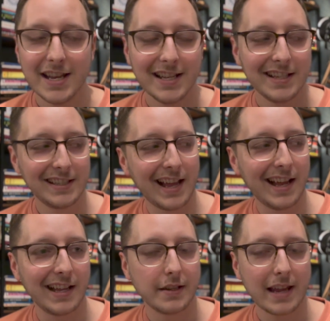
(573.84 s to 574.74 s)

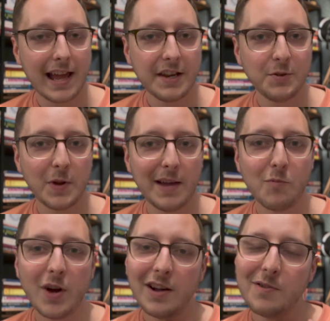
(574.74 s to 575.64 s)
sad. And, and
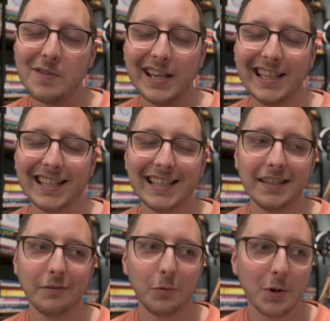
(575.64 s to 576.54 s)
while it
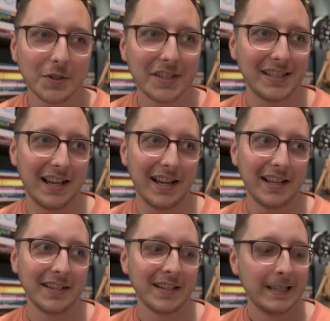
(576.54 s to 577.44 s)
was sad,